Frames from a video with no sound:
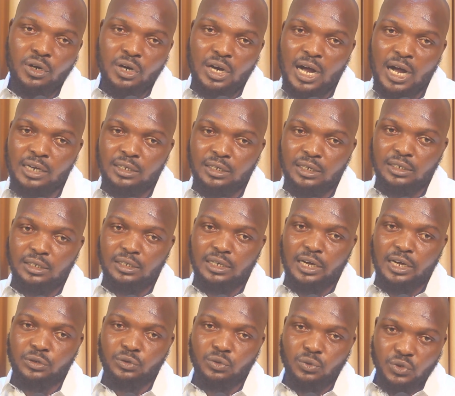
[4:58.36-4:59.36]
and then they are
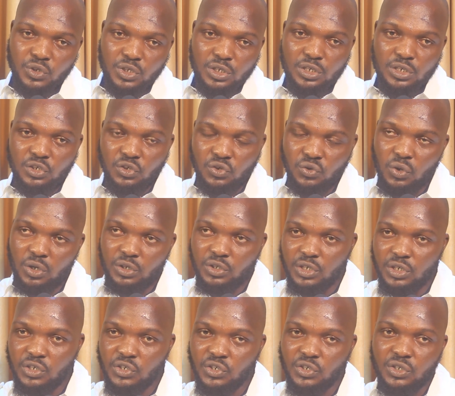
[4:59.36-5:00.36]
using
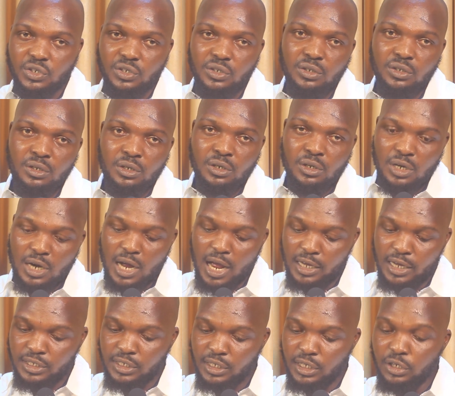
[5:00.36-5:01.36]
insurgency
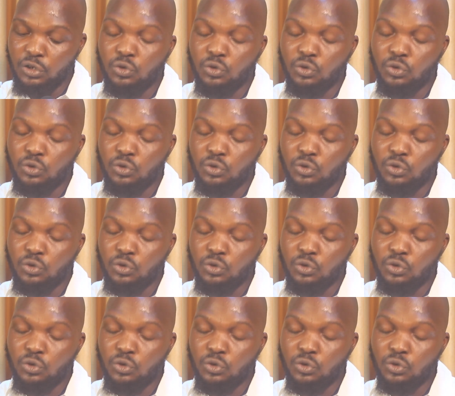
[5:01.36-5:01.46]
as a